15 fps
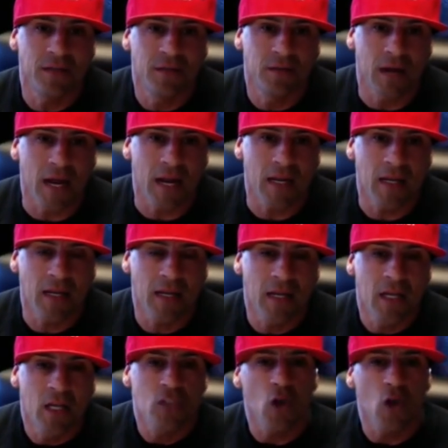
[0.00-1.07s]
right?
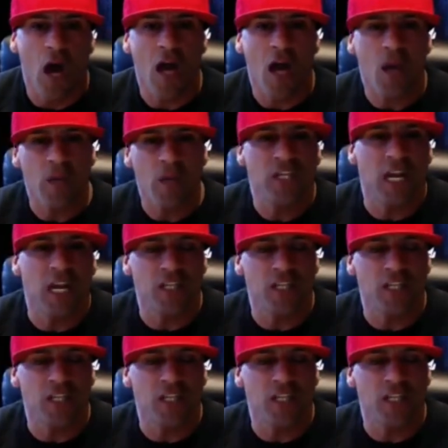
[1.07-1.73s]
So how do we change the